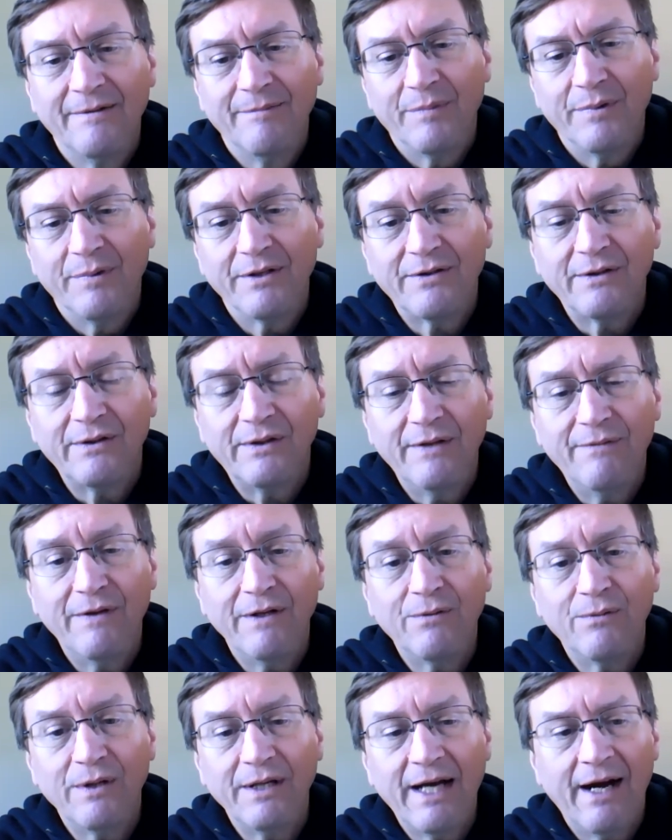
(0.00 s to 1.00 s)
It's a living
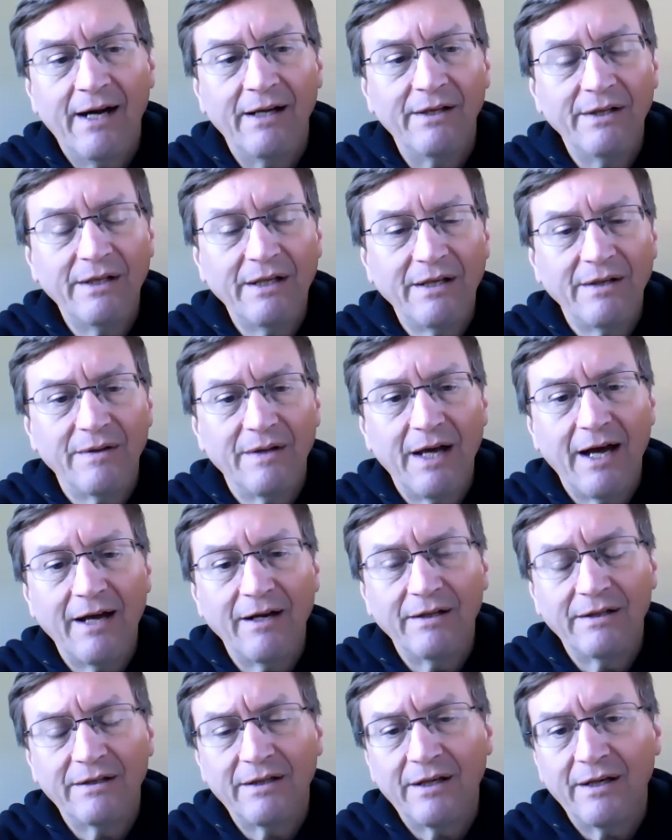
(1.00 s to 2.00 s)
reality that
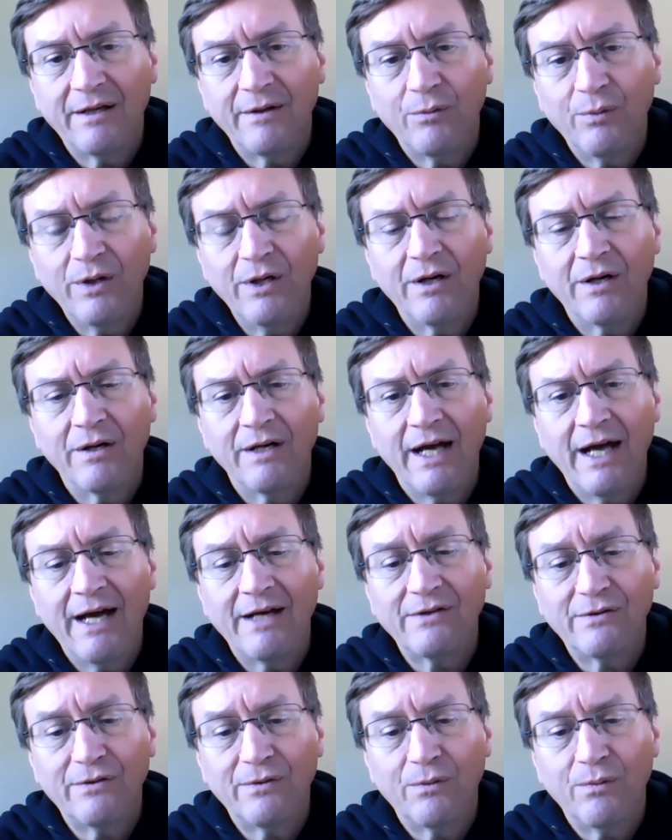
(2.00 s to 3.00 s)
we are
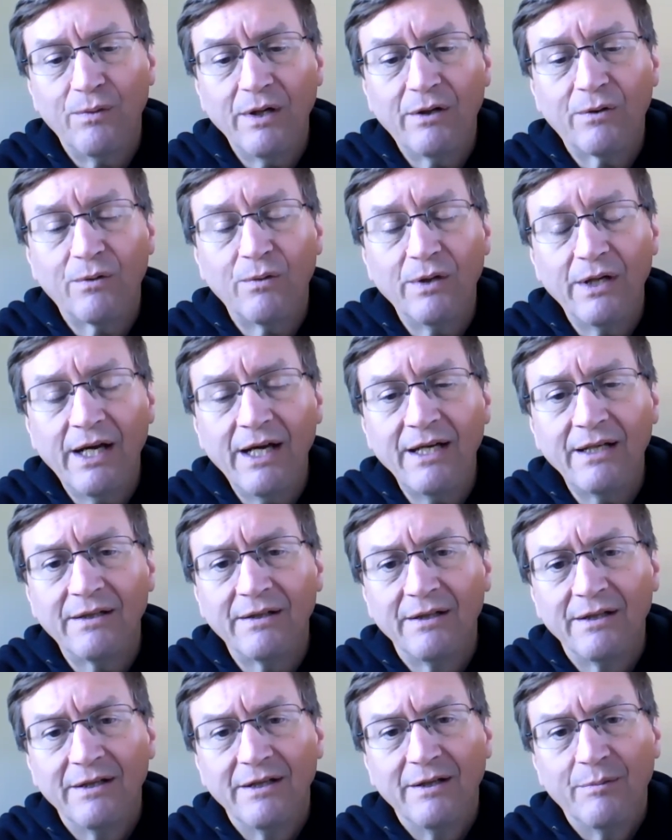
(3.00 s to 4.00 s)
asked to recreate
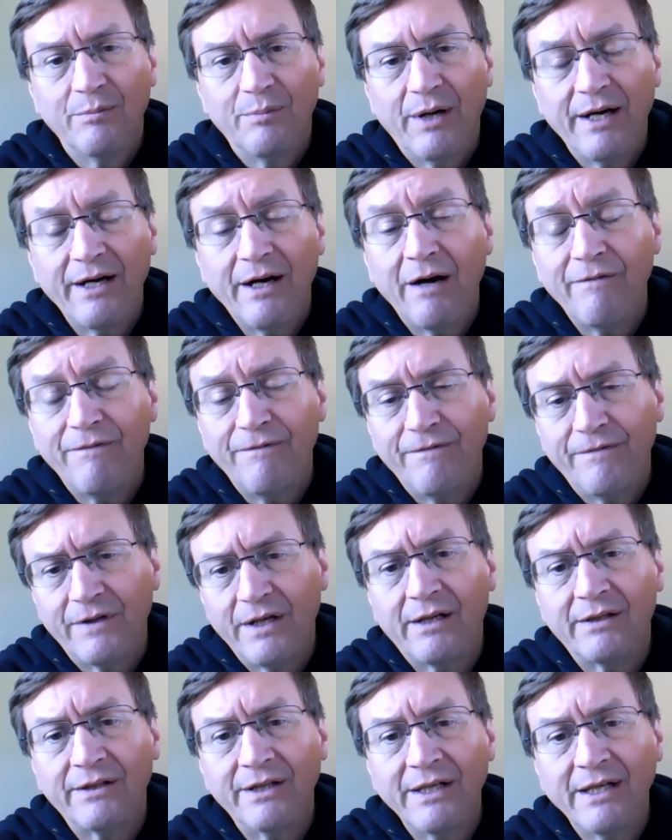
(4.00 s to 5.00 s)
by our
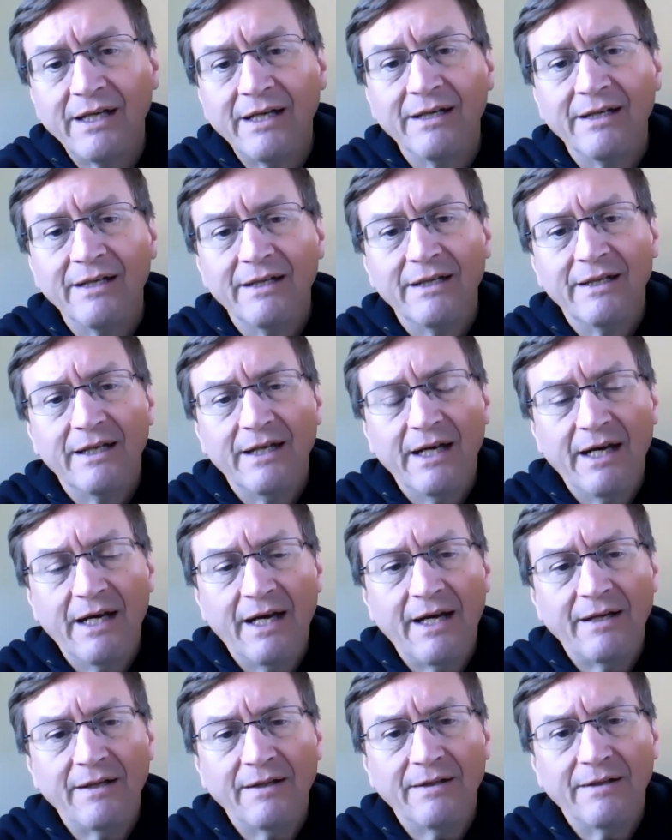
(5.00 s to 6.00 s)
fidelity
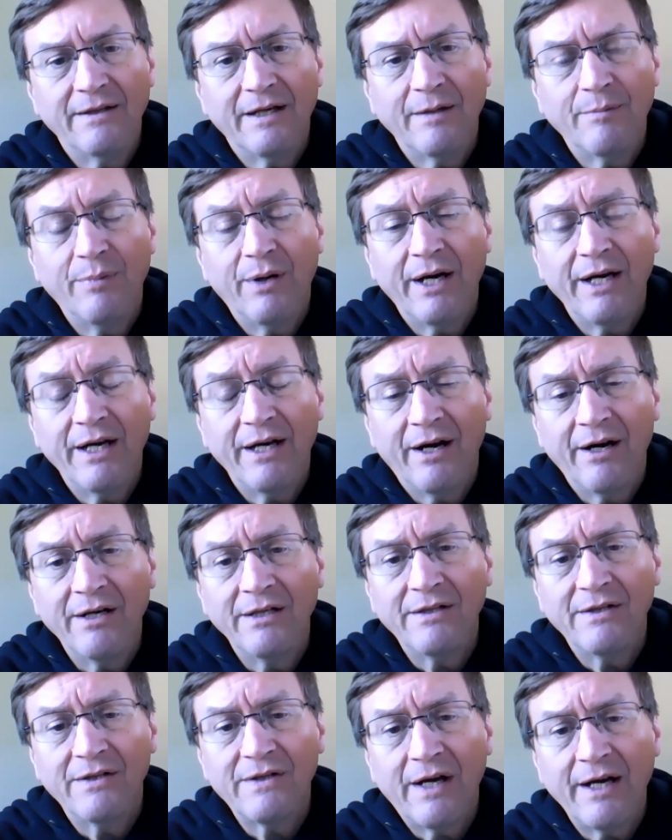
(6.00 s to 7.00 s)
and by our
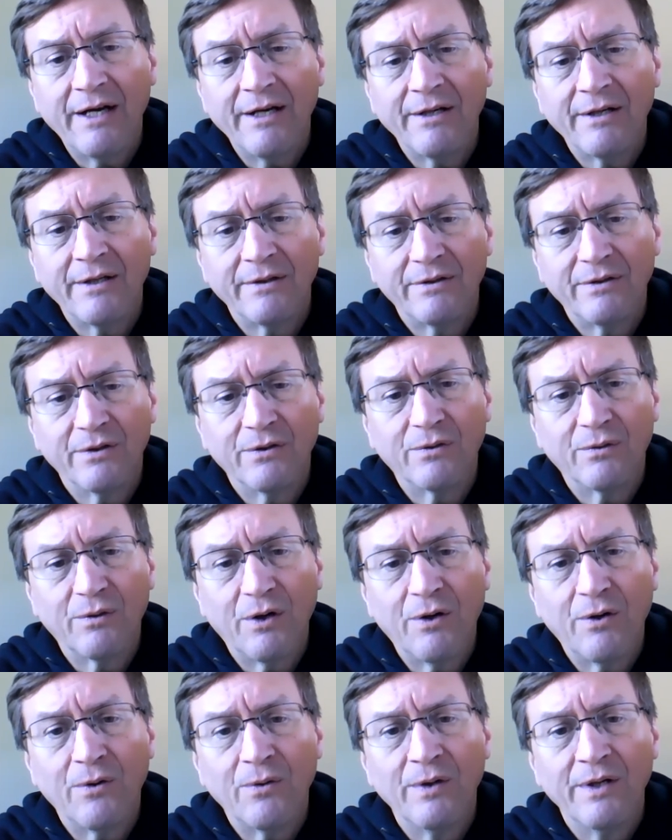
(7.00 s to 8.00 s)
desire to
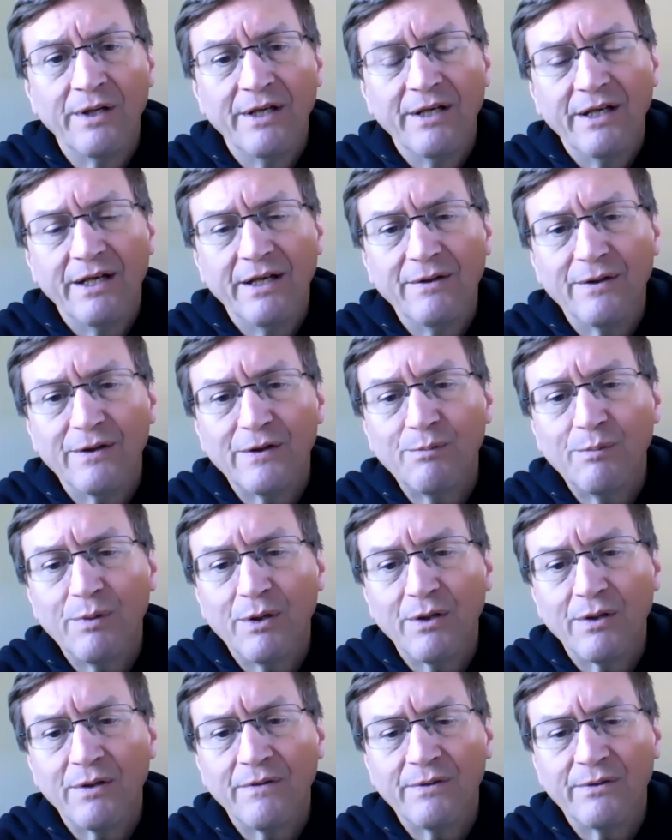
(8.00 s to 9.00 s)
grow in the
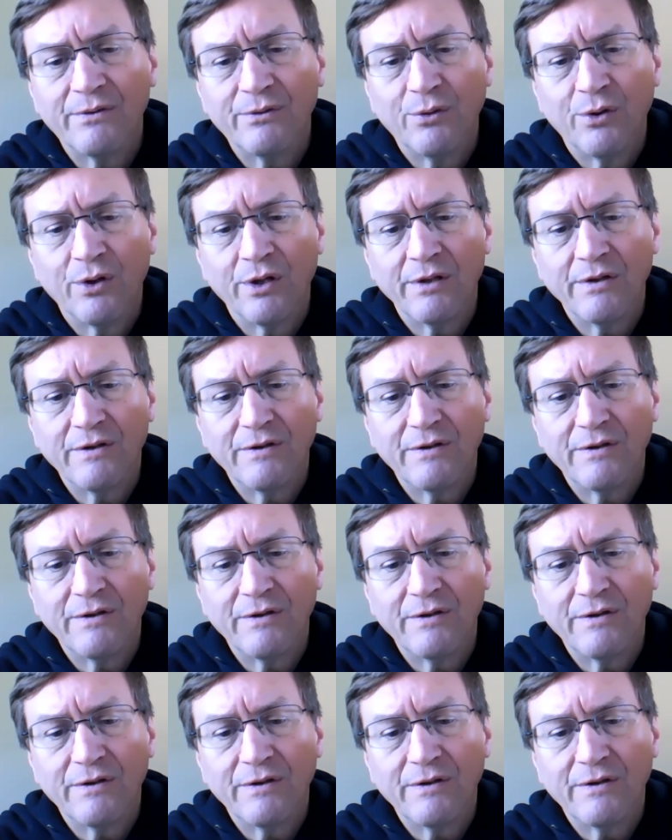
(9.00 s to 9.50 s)
Spirit of the Lord.